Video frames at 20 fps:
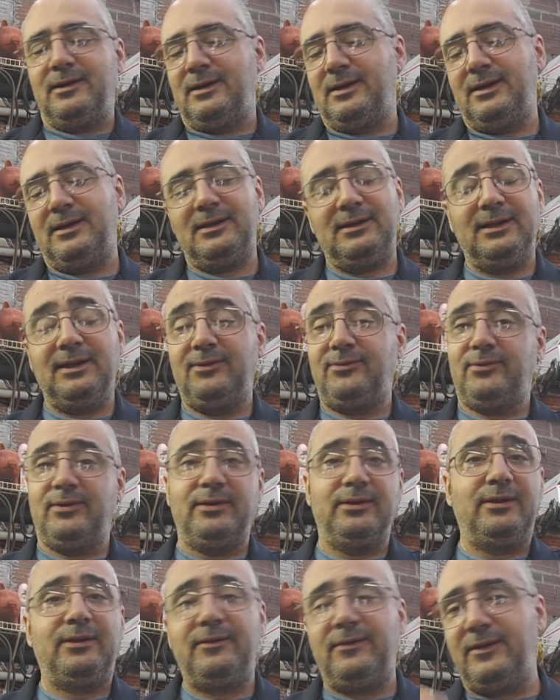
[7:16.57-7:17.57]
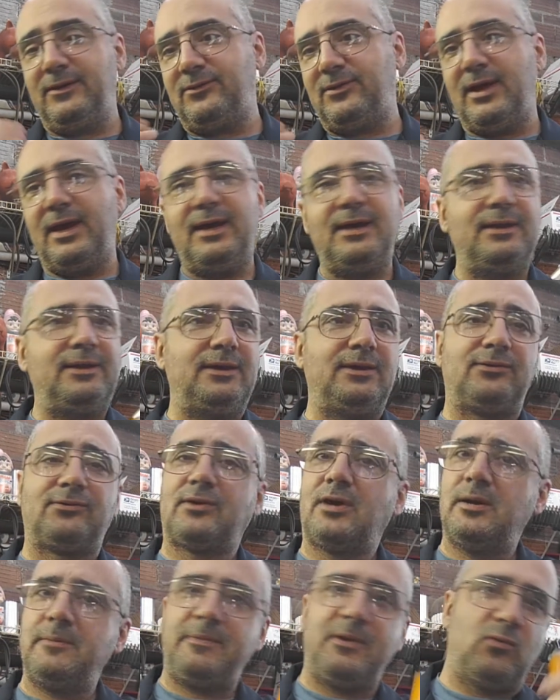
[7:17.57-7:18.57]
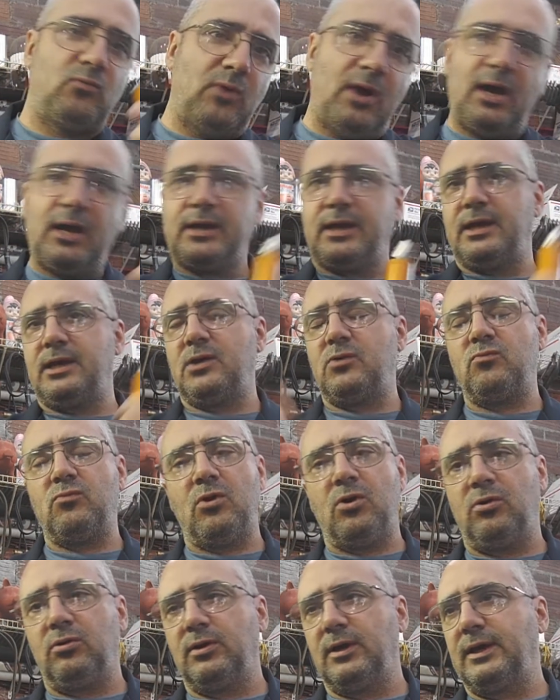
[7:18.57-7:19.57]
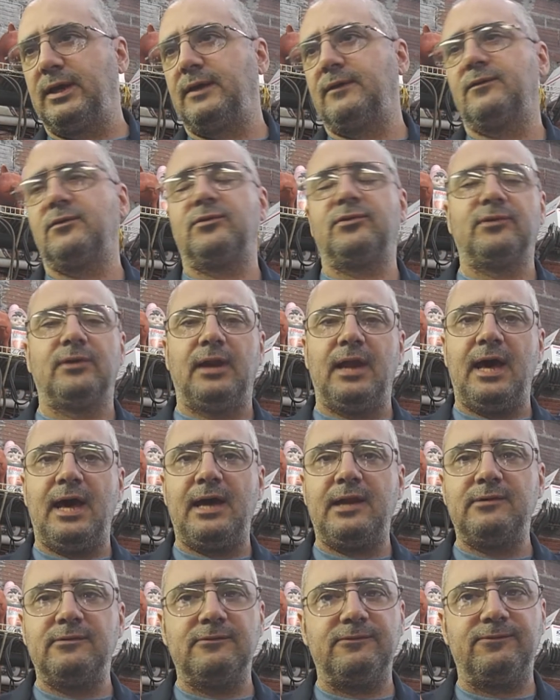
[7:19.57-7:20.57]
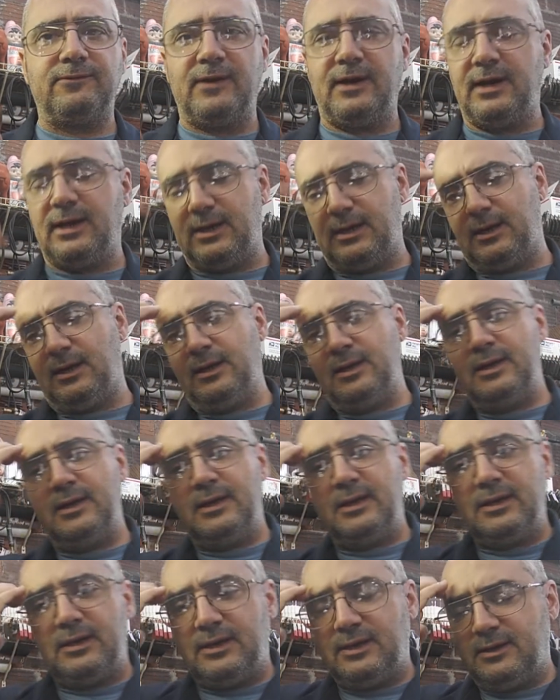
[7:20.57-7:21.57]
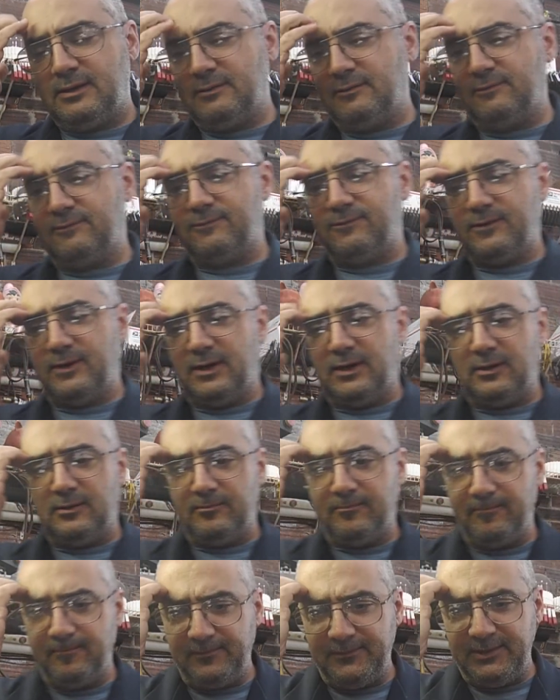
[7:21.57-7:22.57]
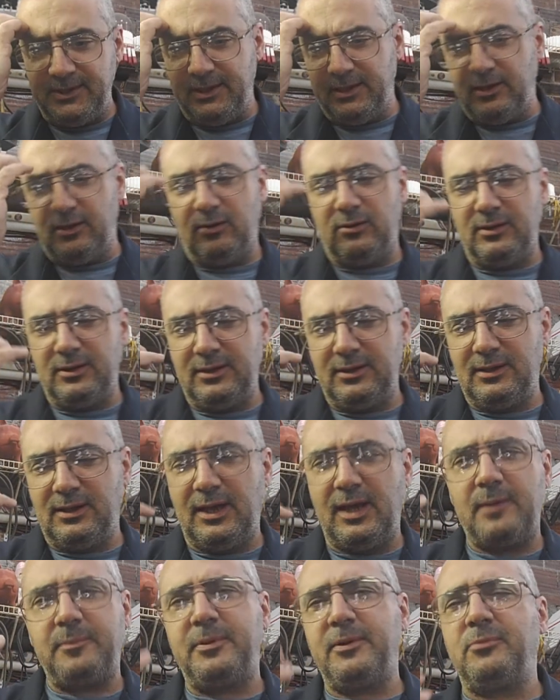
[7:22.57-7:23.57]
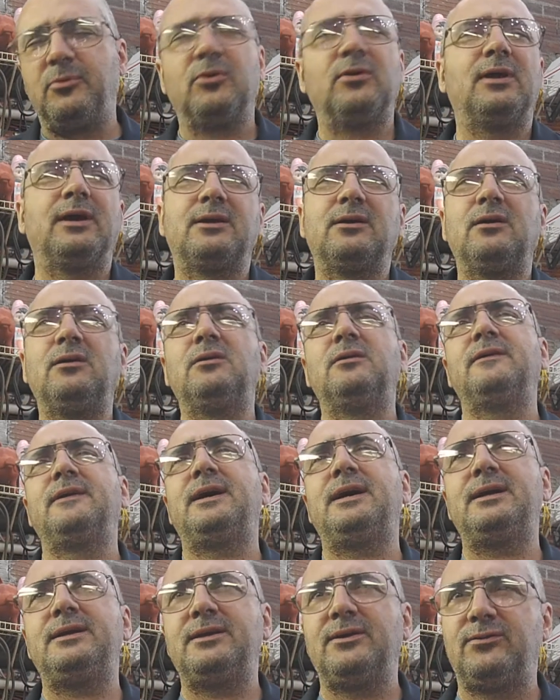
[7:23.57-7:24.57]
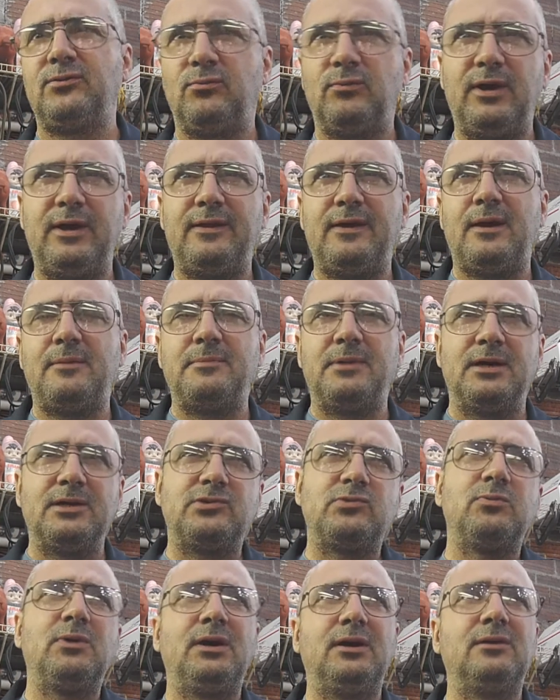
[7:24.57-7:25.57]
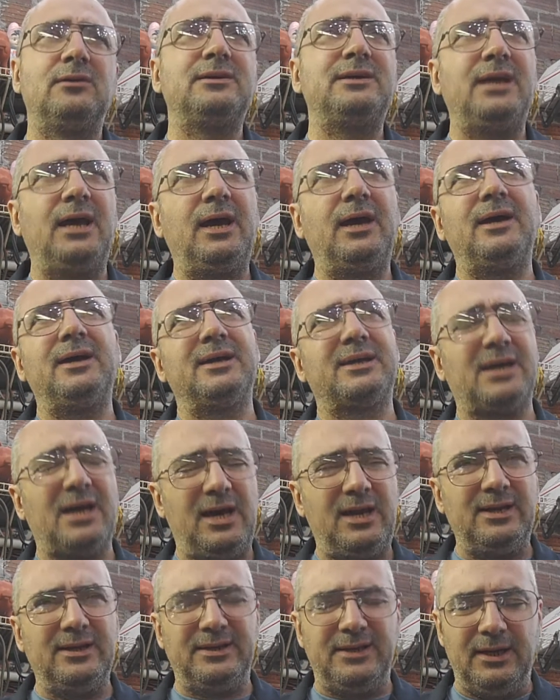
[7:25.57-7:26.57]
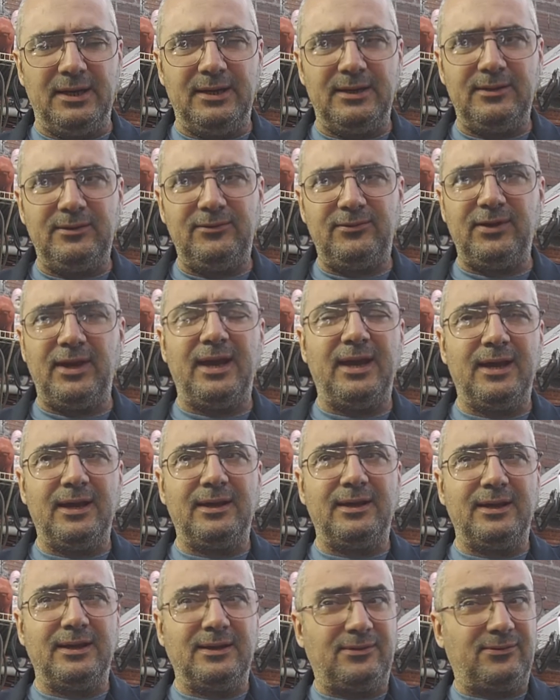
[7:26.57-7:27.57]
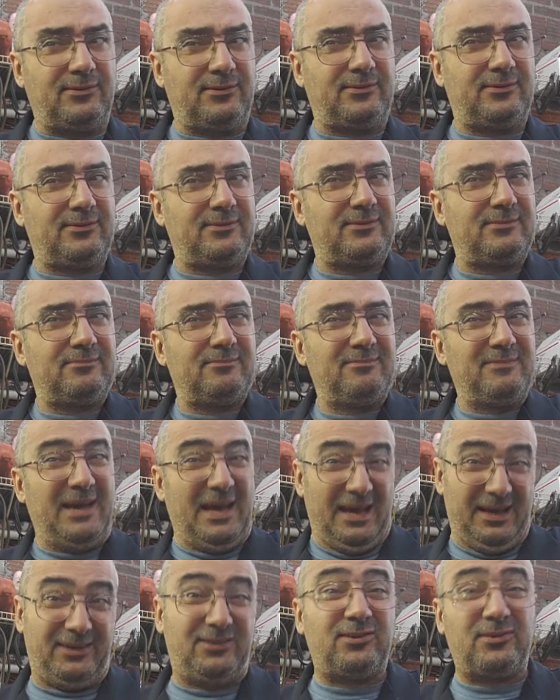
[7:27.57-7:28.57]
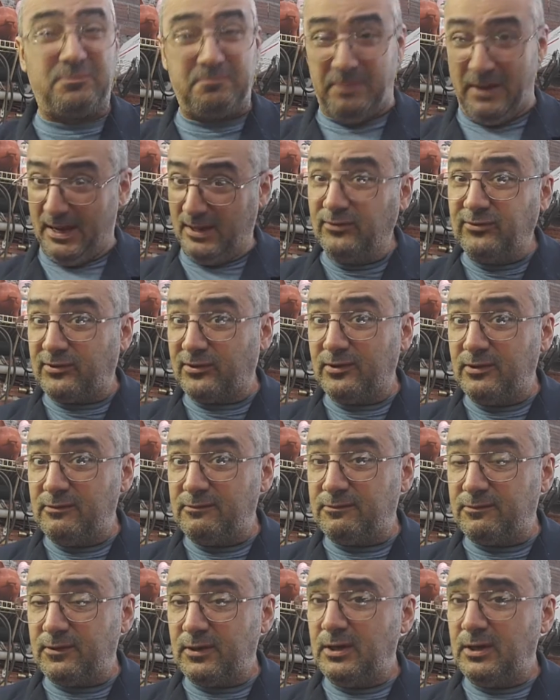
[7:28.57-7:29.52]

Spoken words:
Listen, this head is going to be rocking and rolling. There's a lot of a lot of people are like, oh, the head doesn't weigh that much. Well, yeah, it kind of does, and it's expensive.